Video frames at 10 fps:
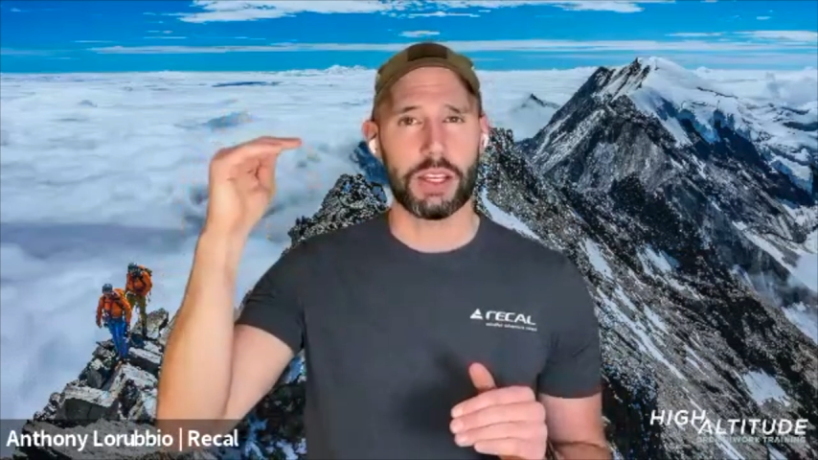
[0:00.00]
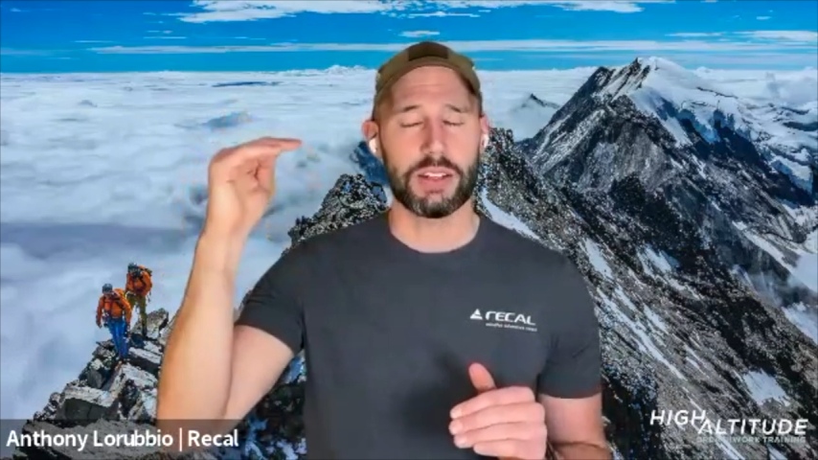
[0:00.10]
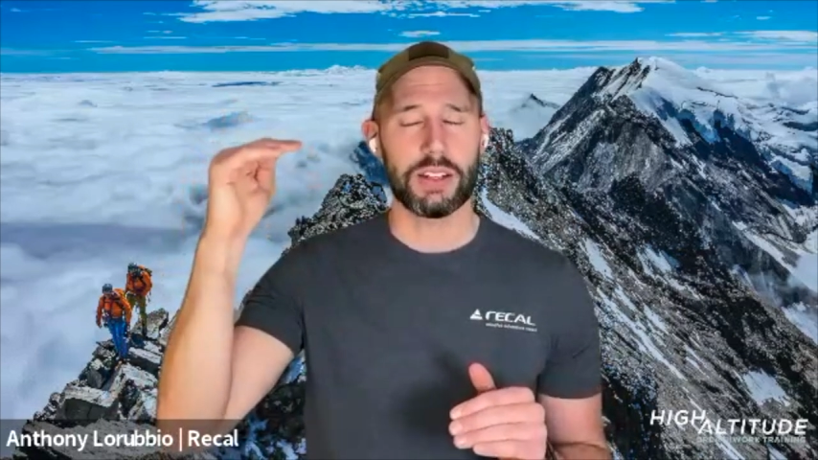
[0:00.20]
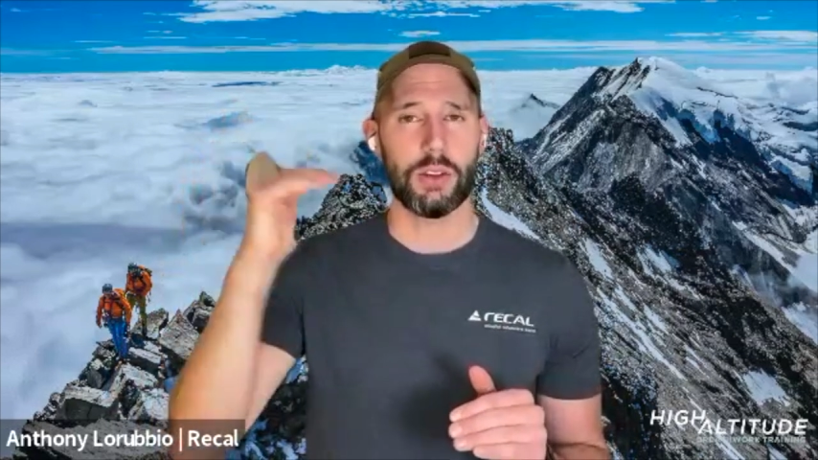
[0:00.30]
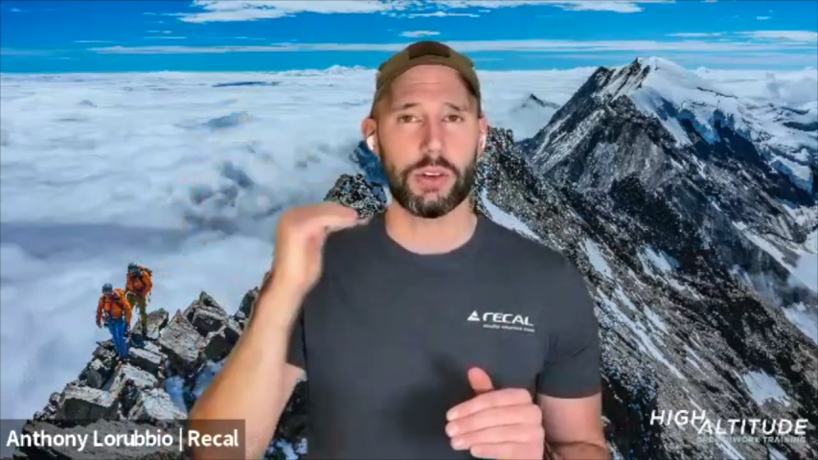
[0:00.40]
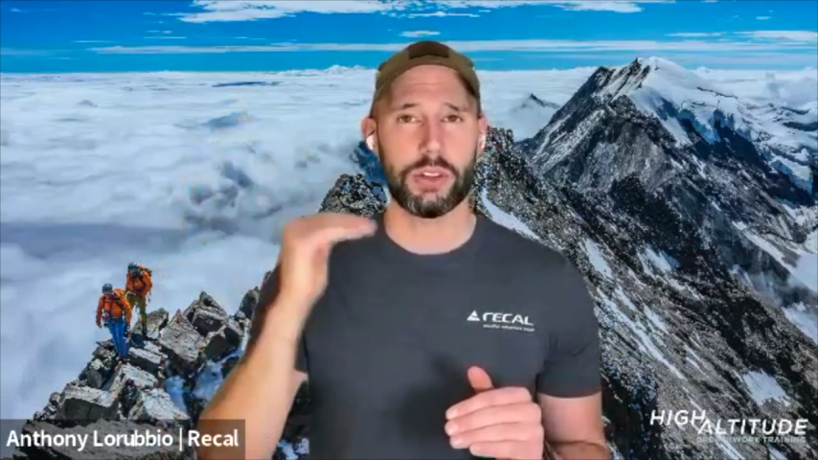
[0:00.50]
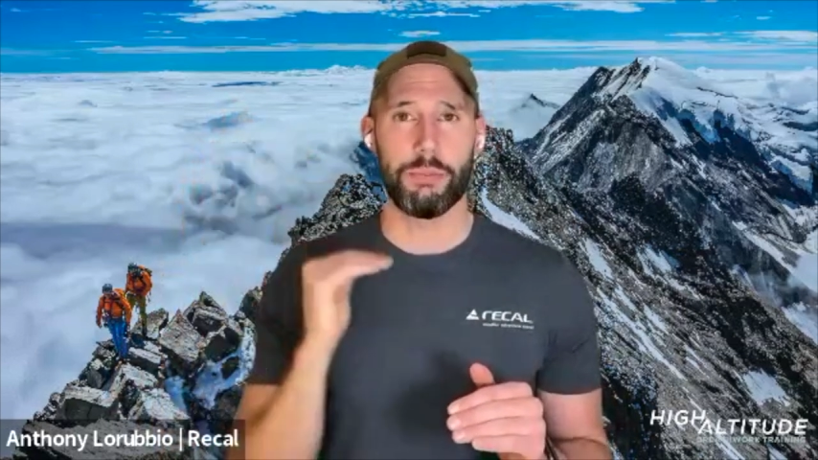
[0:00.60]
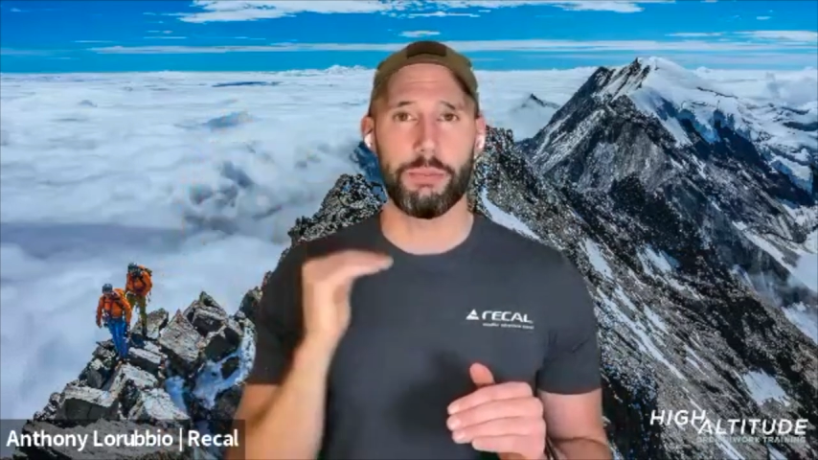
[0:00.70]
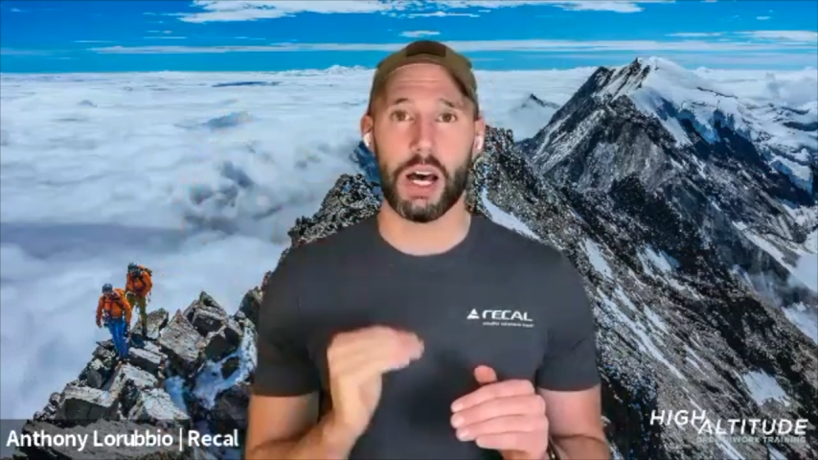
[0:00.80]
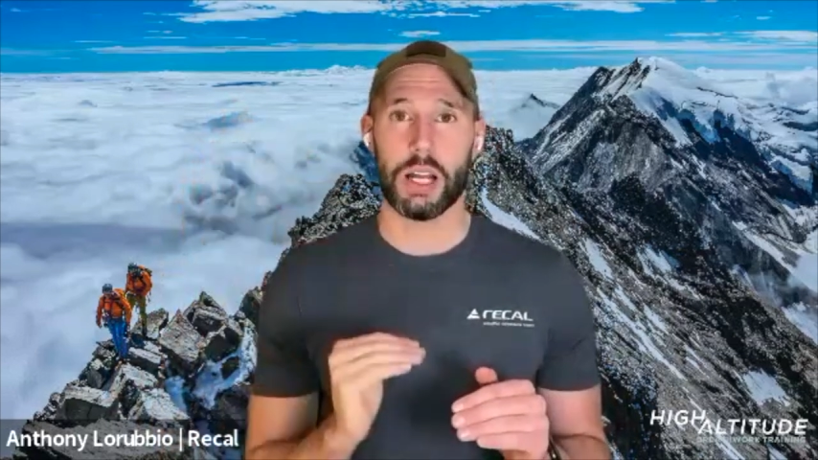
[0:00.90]
inhale or at the
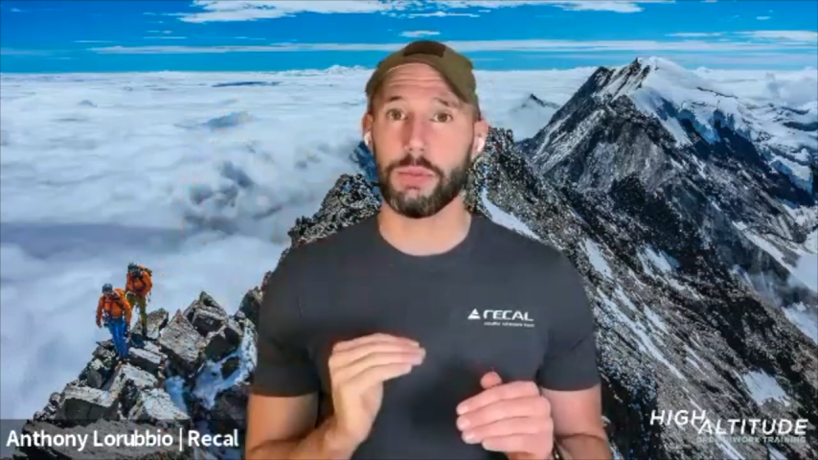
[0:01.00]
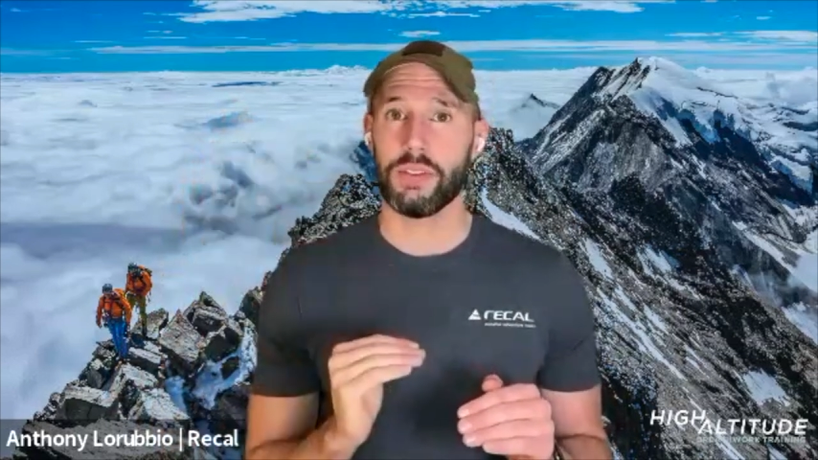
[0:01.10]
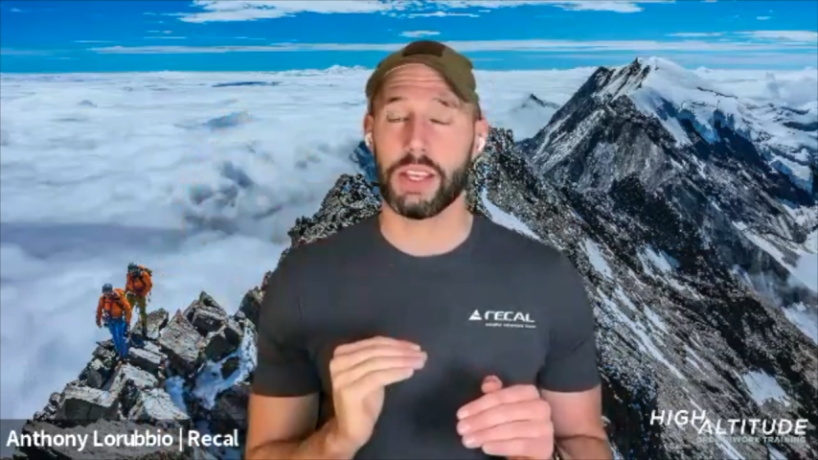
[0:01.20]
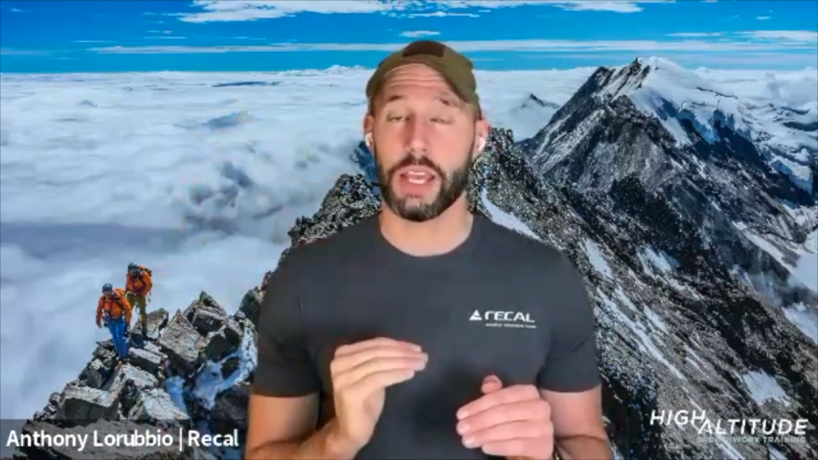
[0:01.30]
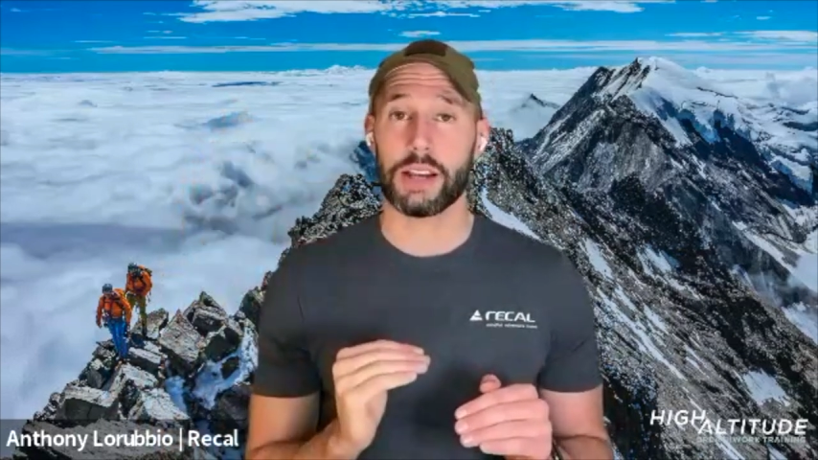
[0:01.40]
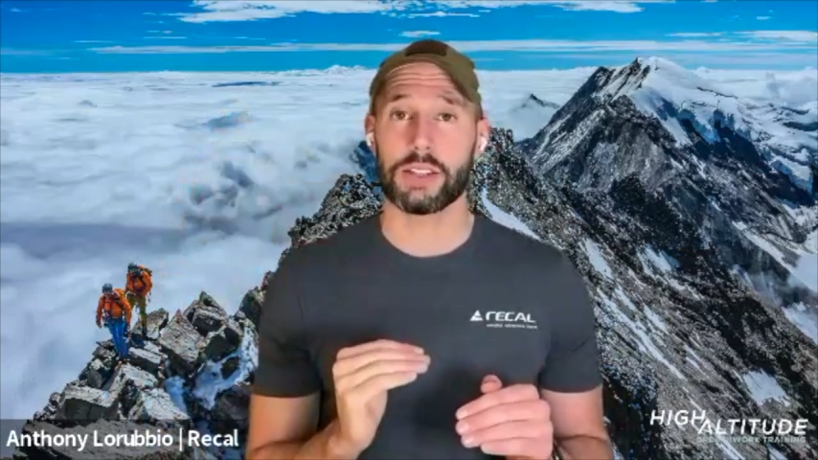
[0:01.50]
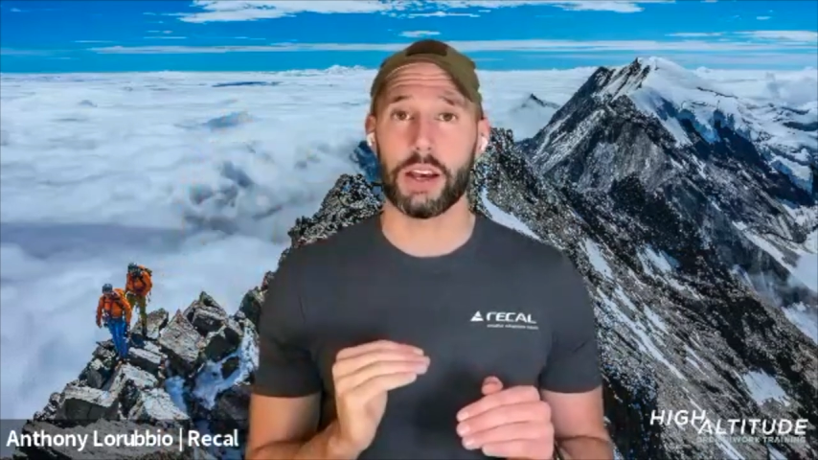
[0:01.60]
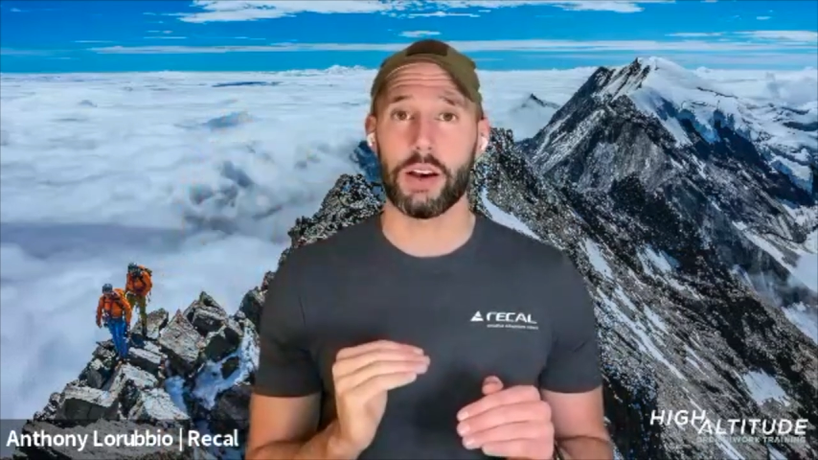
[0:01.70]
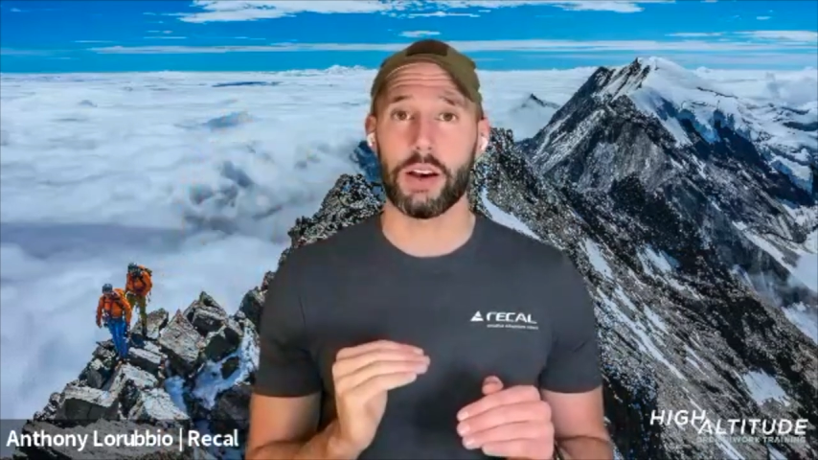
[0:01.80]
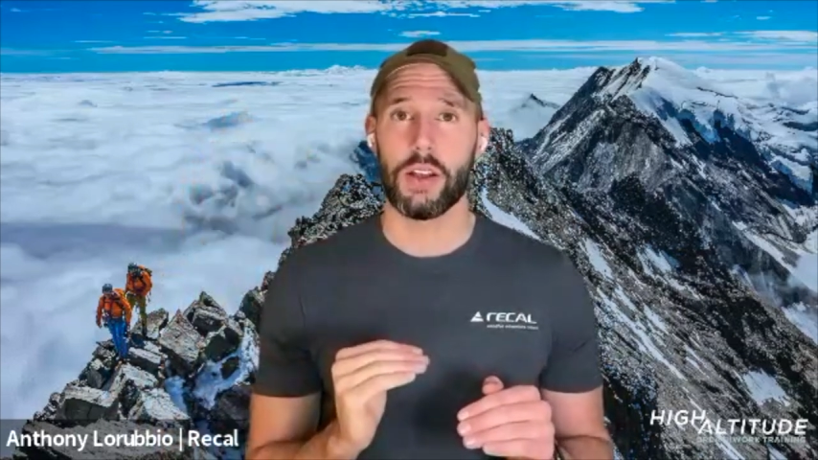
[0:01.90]
bottom of the
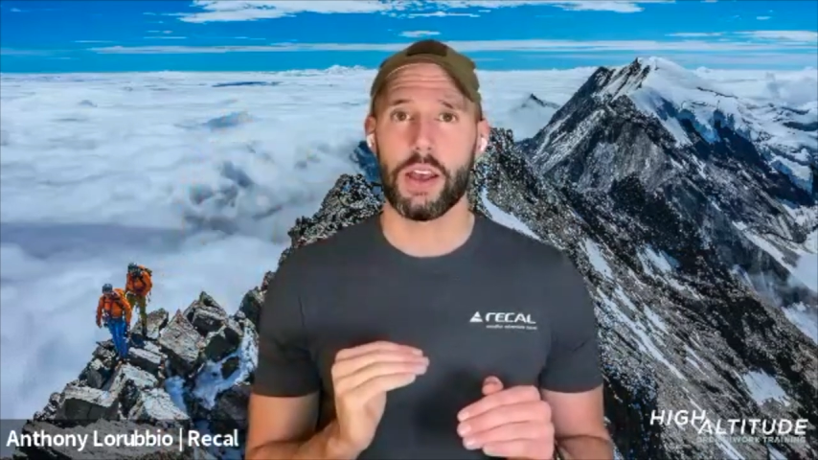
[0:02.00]
exhale.